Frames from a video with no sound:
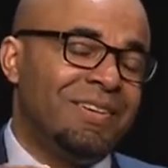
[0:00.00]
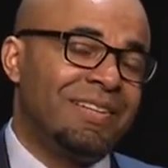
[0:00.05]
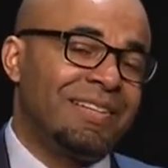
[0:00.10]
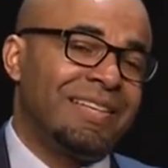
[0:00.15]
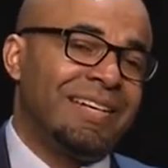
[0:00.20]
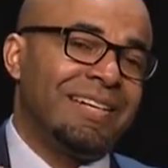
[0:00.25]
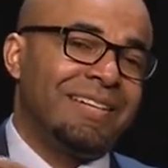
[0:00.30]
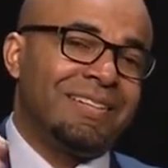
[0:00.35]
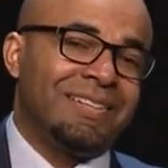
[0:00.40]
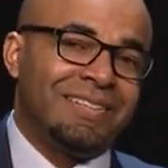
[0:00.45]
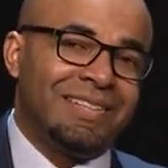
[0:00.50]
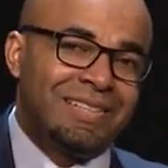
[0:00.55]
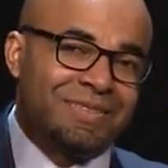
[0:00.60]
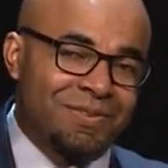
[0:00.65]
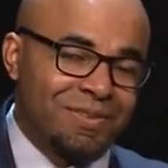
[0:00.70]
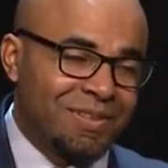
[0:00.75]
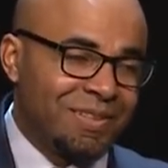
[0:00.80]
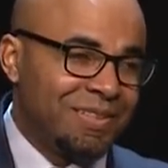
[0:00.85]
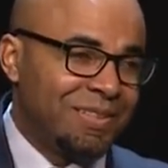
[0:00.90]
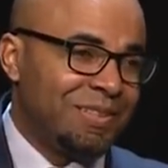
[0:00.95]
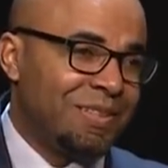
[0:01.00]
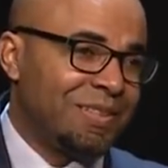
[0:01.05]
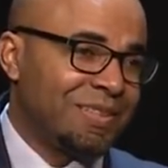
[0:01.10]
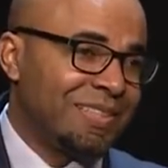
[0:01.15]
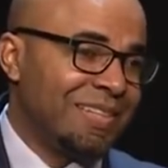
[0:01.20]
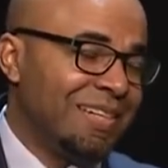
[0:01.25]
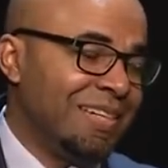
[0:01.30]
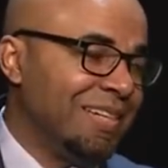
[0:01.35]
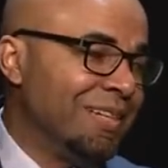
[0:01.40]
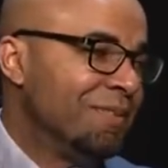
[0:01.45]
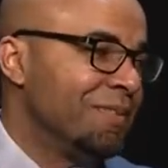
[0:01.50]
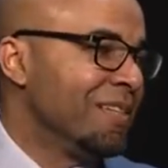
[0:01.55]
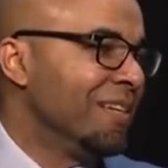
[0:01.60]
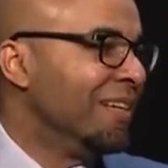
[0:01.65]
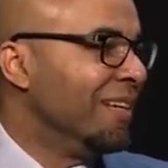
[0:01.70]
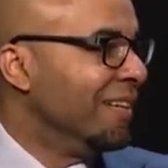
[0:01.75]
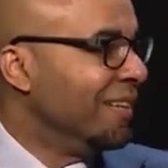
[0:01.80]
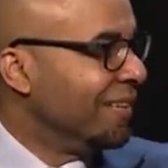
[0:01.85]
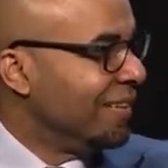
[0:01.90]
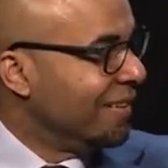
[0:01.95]
Well, thank goodness for the New York Times,
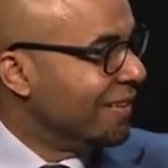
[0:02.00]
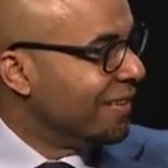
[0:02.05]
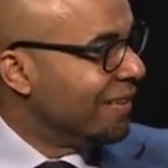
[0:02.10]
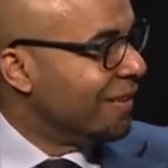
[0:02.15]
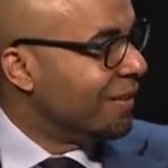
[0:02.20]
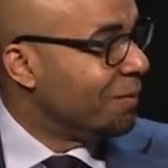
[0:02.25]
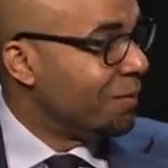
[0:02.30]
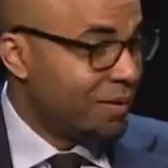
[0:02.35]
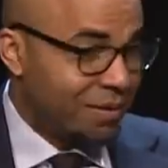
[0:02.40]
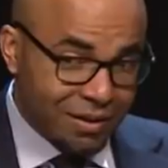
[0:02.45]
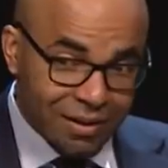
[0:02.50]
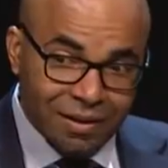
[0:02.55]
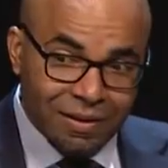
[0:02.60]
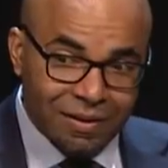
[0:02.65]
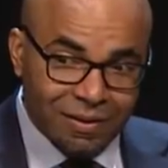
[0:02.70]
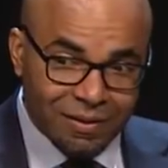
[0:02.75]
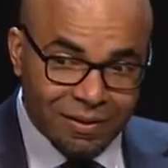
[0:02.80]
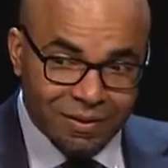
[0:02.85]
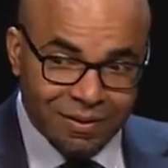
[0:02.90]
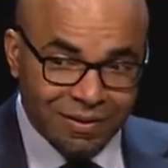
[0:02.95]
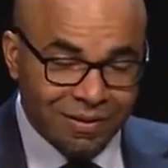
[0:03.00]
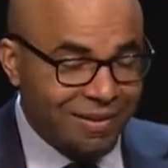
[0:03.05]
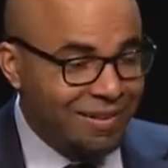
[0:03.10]
but no.